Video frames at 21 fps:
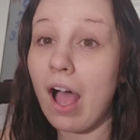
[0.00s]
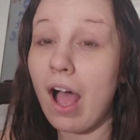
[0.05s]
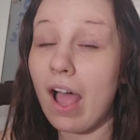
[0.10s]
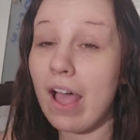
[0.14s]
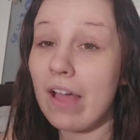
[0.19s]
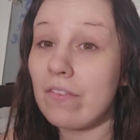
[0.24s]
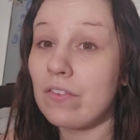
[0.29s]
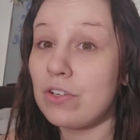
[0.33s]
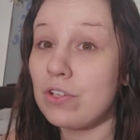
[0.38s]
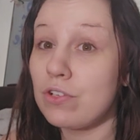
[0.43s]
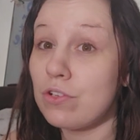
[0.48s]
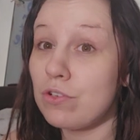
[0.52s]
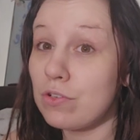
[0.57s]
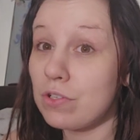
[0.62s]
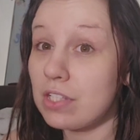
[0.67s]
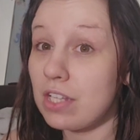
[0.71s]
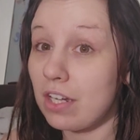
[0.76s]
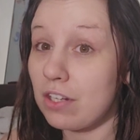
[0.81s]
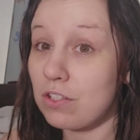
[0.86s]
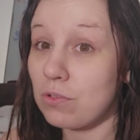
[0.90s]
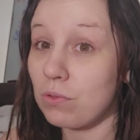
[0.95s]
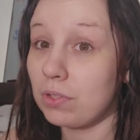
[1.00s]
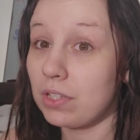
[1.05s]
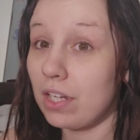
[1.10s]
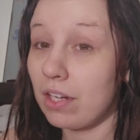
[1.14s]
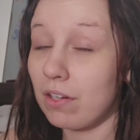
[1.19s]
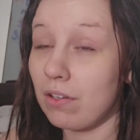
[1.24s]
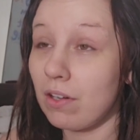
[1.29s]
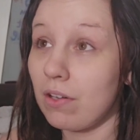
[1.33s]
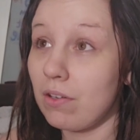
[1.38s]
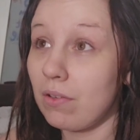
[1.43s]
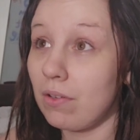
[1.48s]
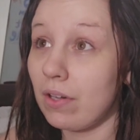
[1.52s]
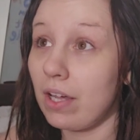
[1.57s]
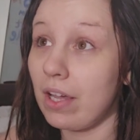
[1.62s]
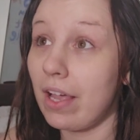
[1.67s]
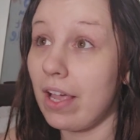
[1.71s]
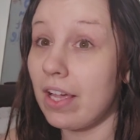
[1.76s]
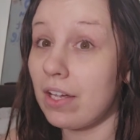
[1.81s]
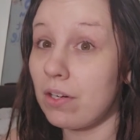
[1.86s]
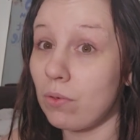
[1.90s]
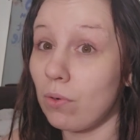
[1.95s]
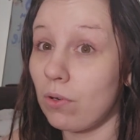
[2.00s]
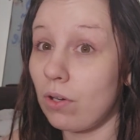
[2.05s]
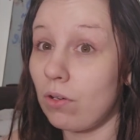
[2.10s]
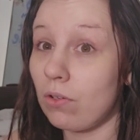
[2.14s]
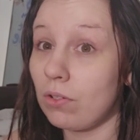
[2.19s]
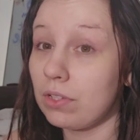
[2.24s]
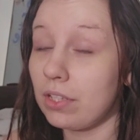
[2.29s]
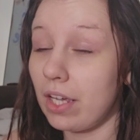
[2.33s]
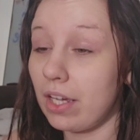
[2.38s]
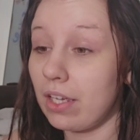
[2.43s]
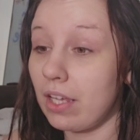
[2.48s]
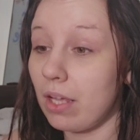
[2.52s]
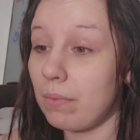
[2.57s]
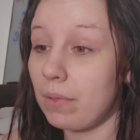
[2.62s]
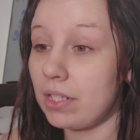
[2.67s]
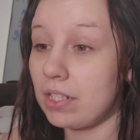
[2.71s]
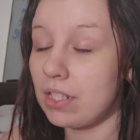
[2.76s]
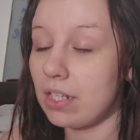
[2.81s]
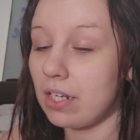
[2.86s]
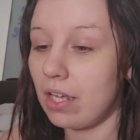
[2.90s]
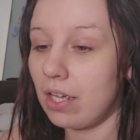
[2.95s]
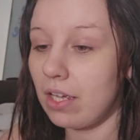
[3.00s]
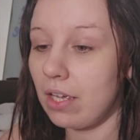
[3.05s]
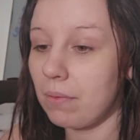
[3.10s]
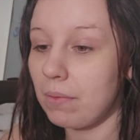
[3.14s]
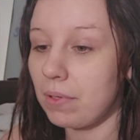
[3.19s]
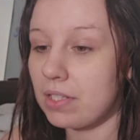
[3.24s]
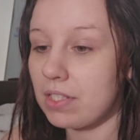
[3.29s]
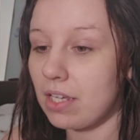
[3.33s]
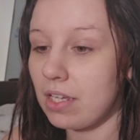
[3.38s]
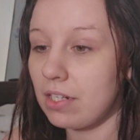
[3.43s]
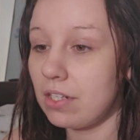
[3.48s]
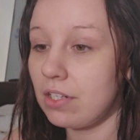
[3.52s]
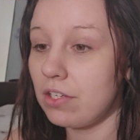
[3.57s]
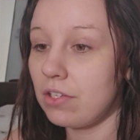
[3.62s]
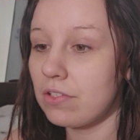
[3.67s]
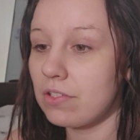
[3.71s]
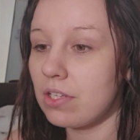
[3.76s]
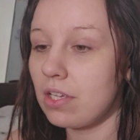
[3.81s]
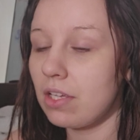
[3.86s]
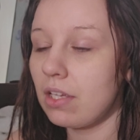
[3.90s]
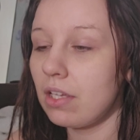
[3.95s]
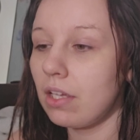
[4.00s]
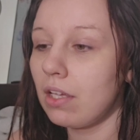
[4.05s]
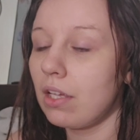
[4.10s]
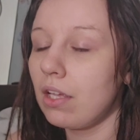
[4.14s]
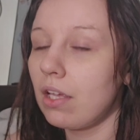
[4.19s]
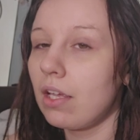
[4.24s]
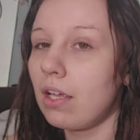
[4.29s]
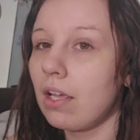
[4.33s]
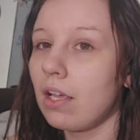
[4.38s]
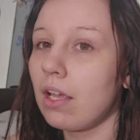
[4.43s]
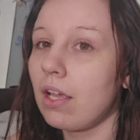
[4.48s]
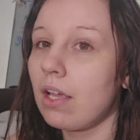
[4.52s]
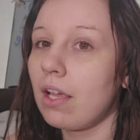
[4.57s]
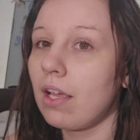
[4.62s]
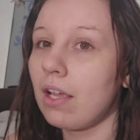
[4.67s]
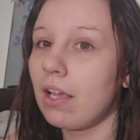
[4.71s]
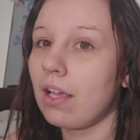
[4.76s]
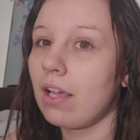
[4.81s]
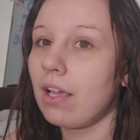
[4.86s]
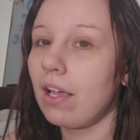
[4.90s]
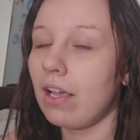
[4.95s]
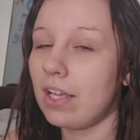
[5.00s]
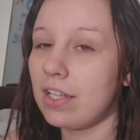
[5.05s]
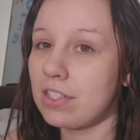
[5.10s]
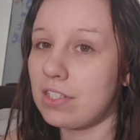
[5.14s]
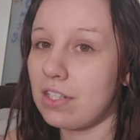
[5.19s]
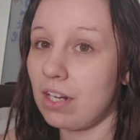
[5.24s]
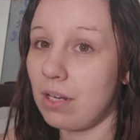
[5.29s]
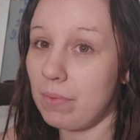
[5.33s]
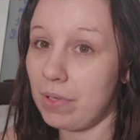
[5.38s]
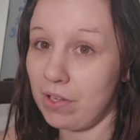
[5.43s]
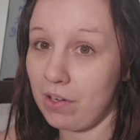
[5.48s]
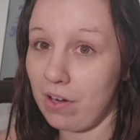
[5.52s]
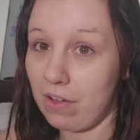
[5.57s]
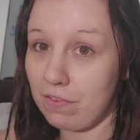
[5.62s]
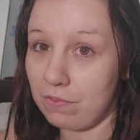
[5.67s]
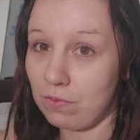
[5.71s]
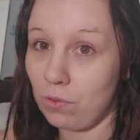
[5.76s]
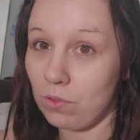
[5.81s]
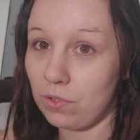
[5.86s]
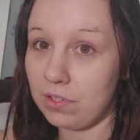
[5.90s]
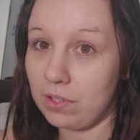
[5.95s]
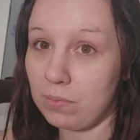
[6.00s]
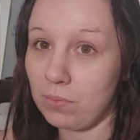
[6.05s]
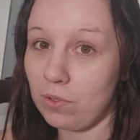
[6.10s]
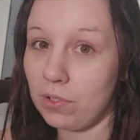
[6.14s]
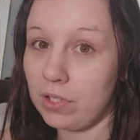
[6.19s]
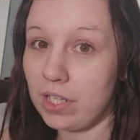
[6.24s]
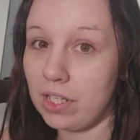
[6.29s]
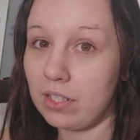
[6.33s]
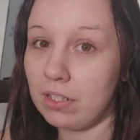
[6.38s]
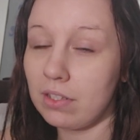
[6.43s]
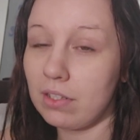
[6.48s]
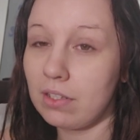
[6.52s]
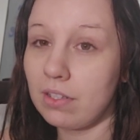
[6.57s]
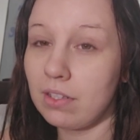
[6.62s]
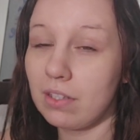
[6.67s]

I have a new sexual tarot and oracle deck coming today. I'm excited to use it. It's going to be here at 4 in the morning.